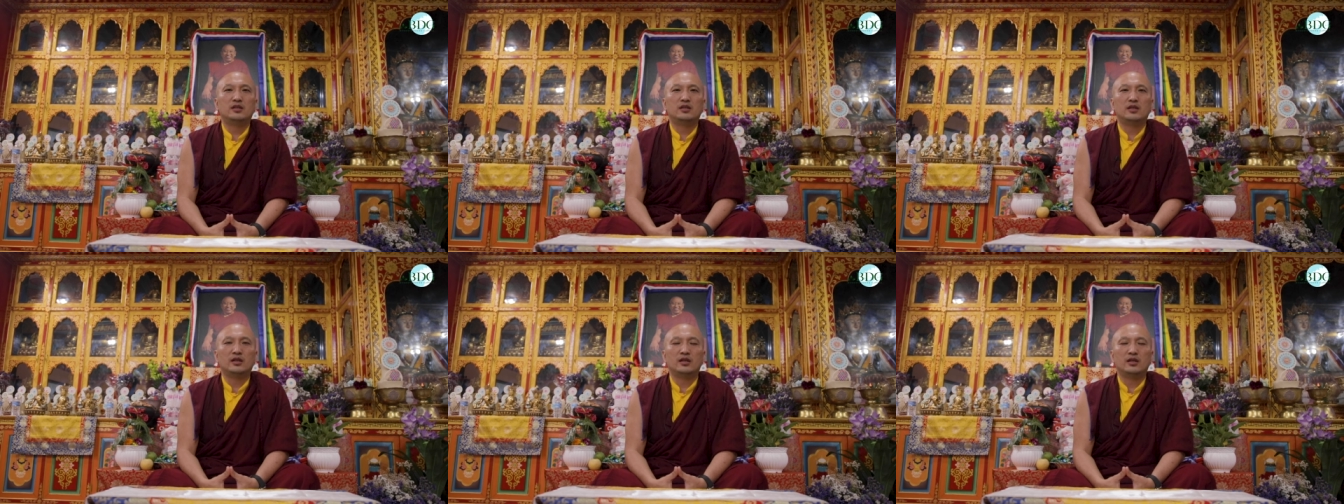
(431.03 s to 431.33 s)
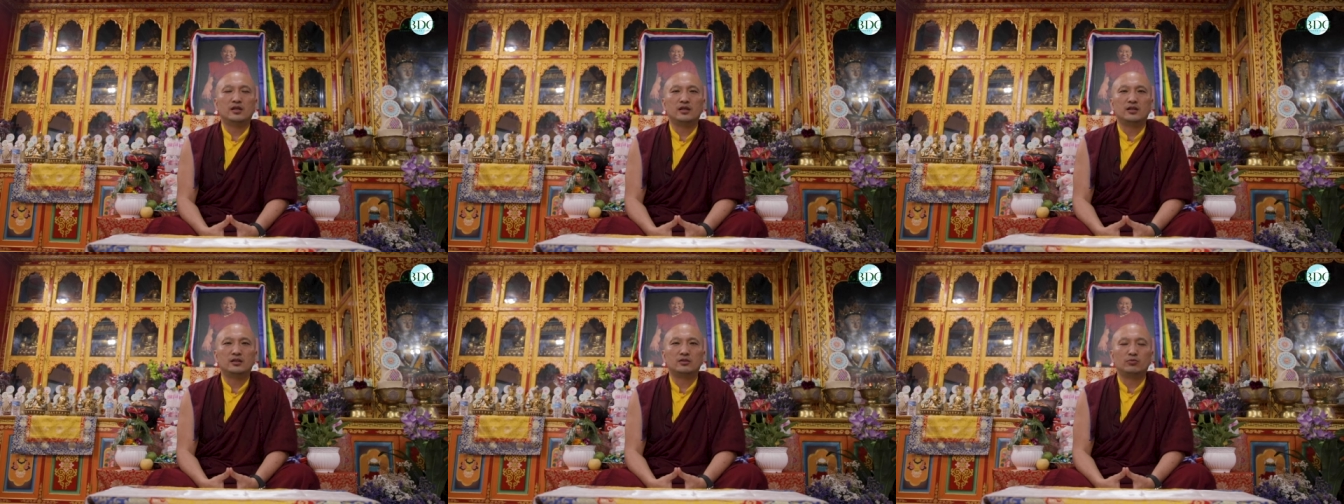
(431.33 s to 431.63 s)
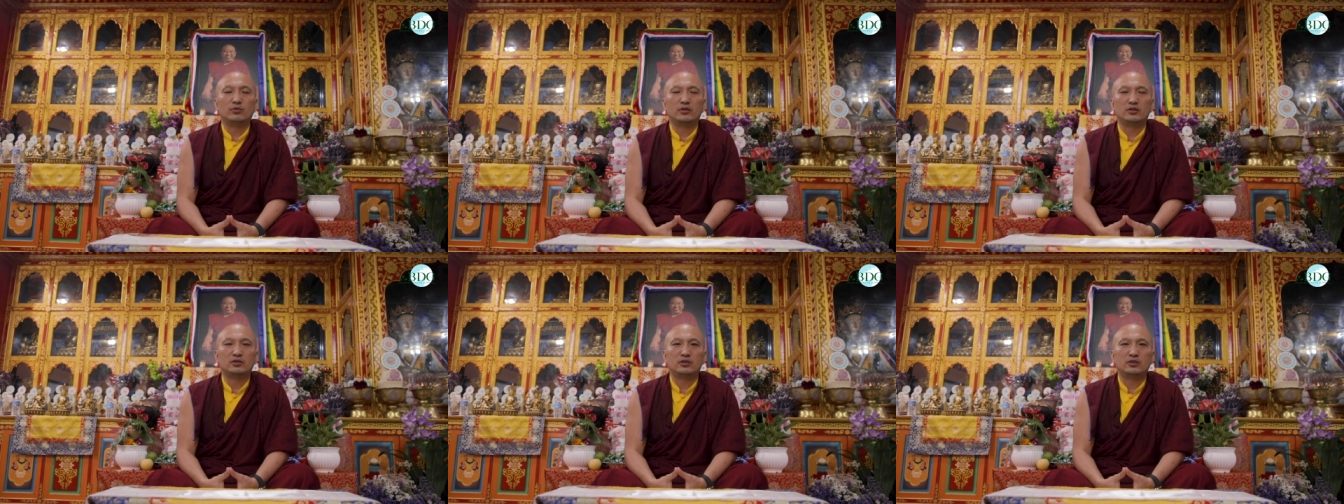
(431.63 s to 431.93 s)
and
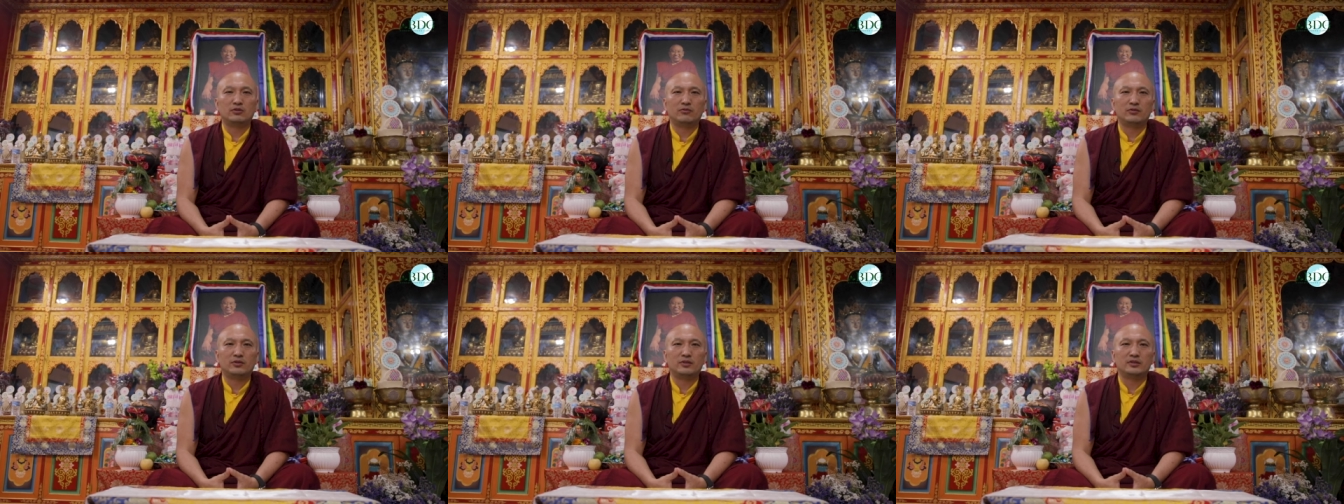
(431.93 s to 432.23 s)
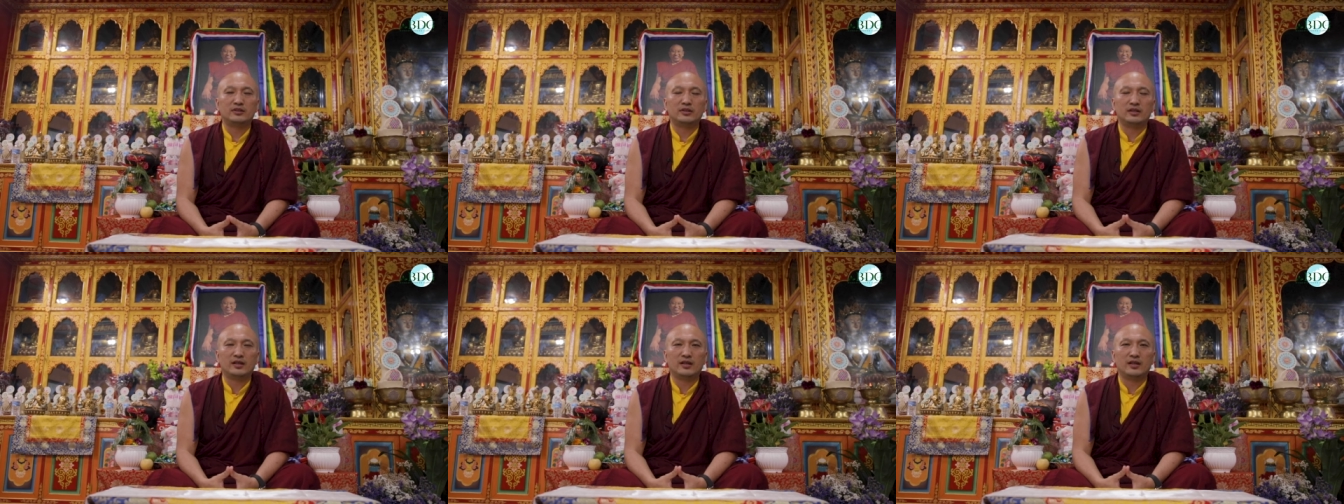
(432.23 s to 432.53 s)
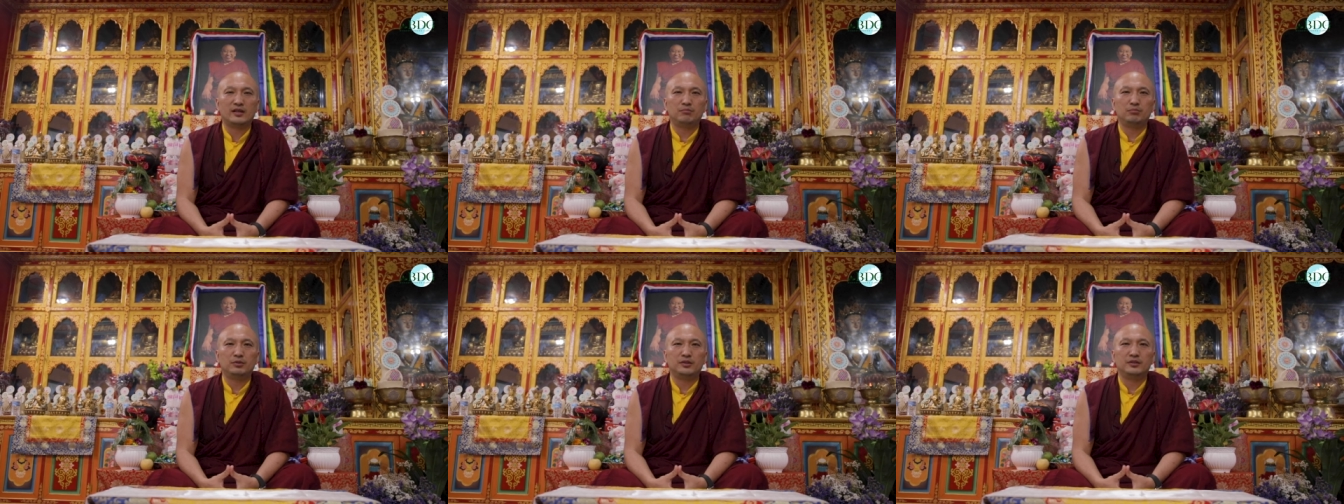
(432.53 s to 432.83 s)
whatever they
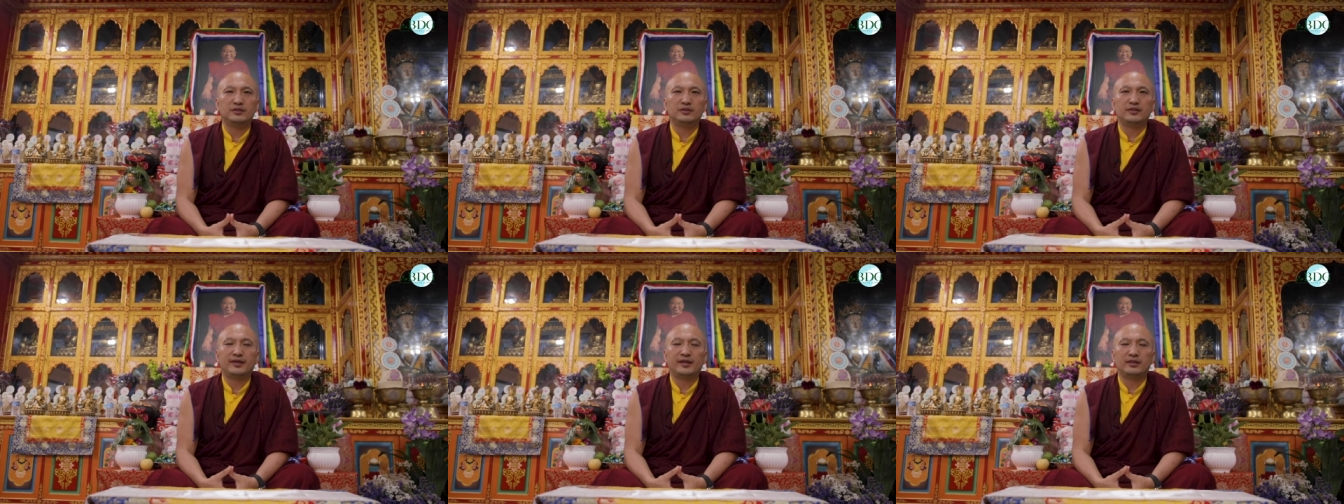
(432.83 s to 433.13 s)
have been